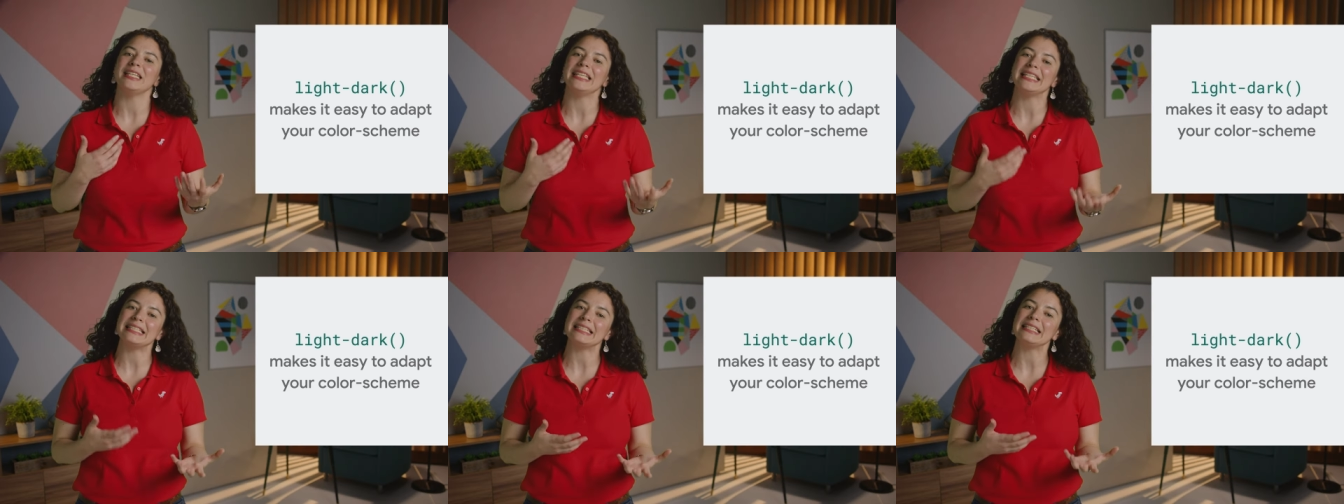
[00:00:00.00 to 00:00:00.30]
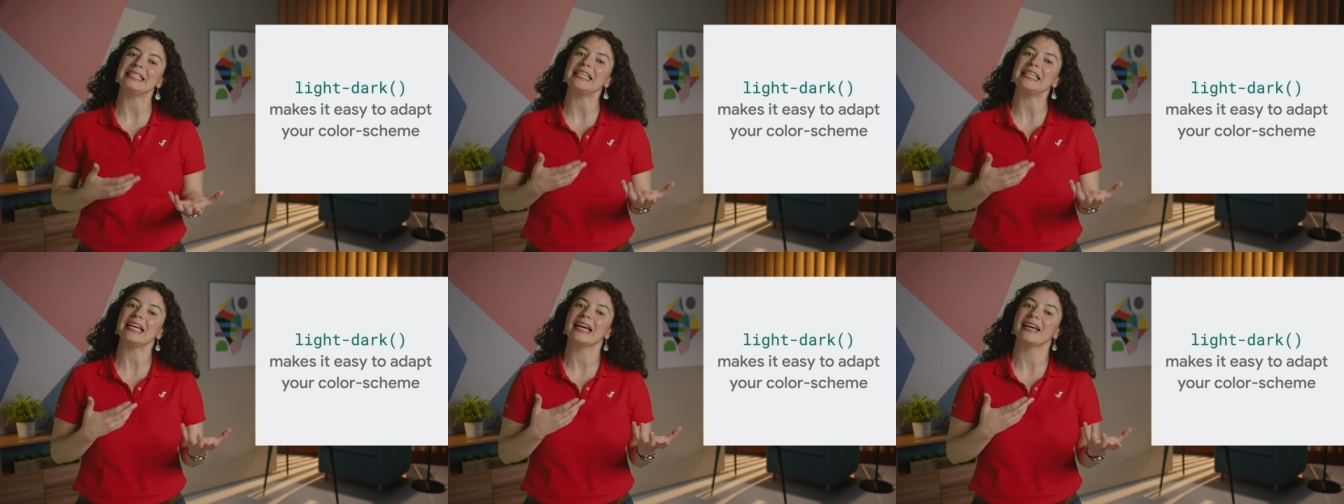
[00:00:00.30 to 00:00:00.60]

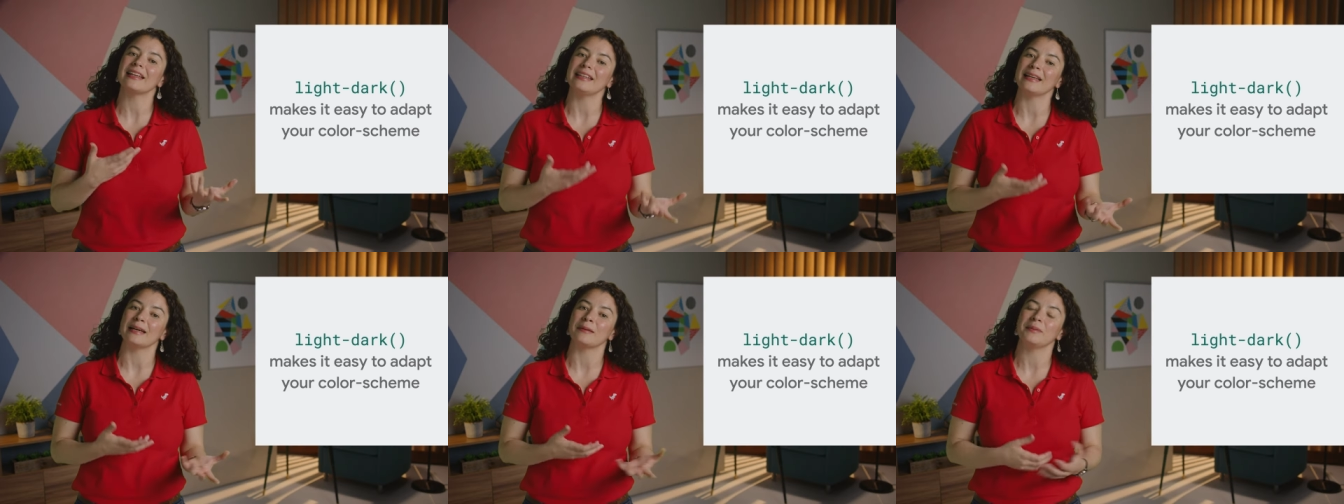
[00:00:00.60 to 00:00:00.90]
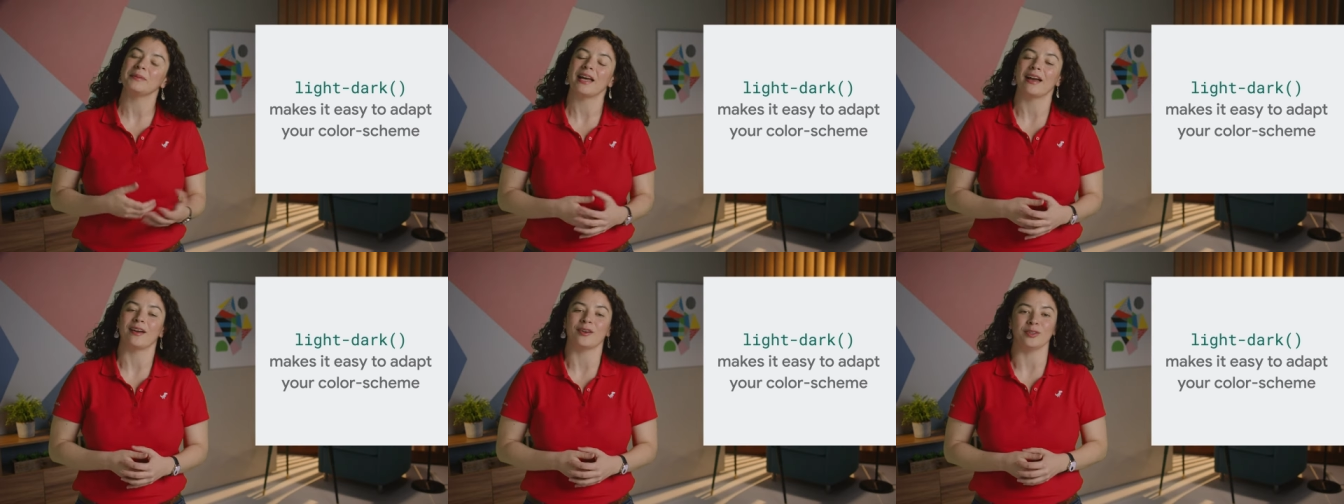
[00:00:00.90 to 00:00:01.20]
easily
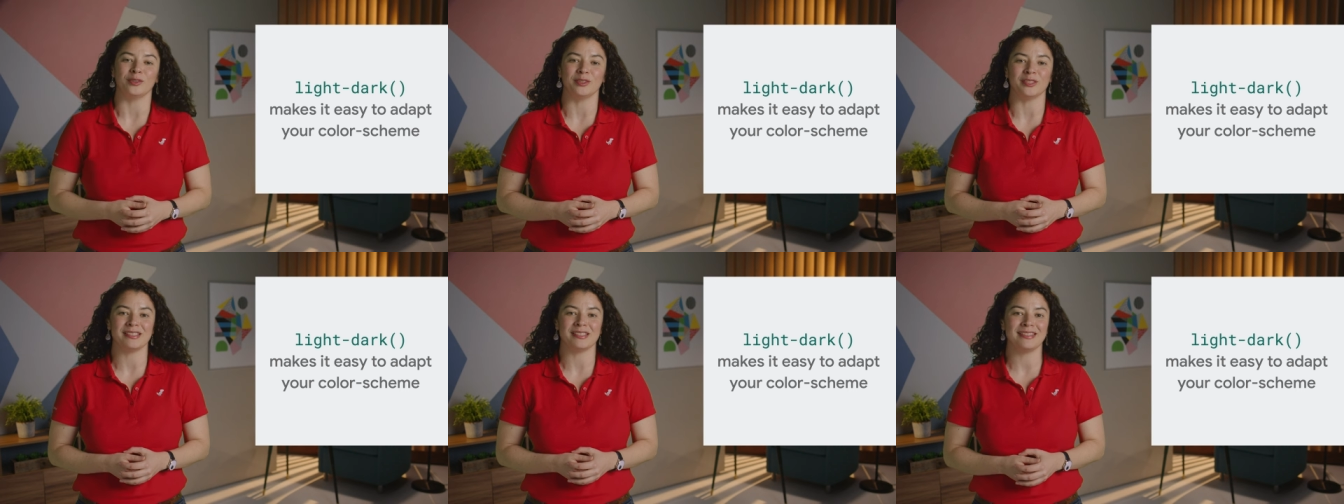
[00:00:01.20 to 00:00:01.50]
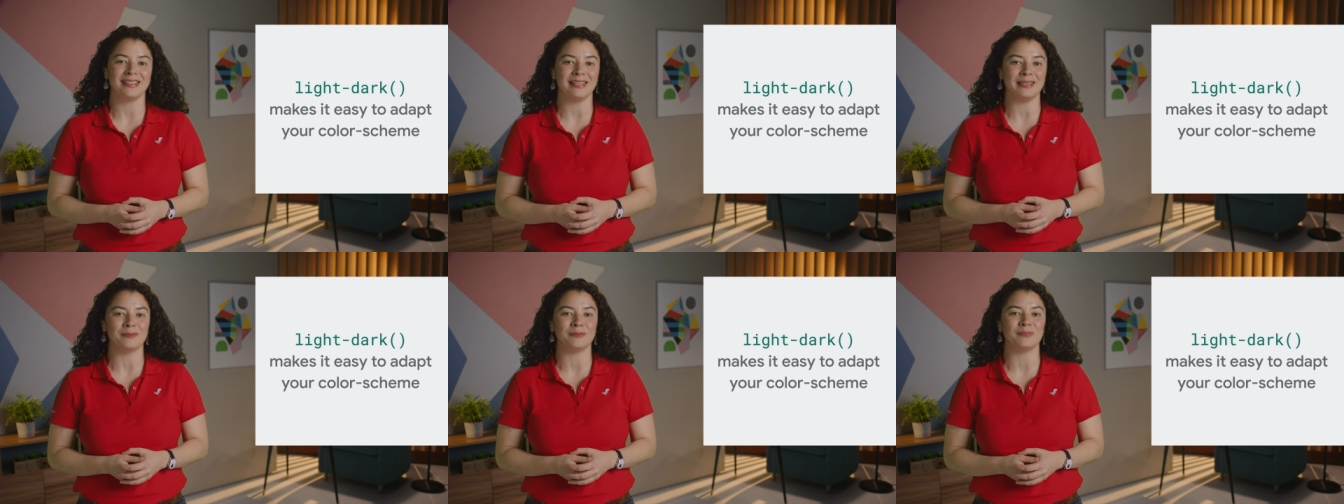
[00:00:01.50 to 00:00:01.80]
adapt a color
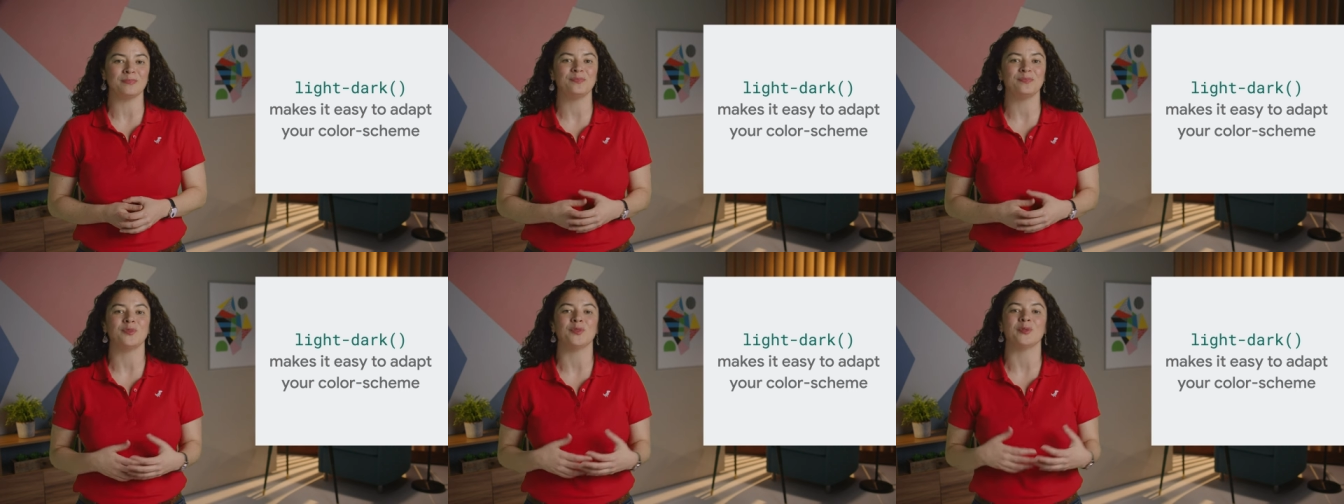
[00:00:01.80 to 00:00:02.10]
scheme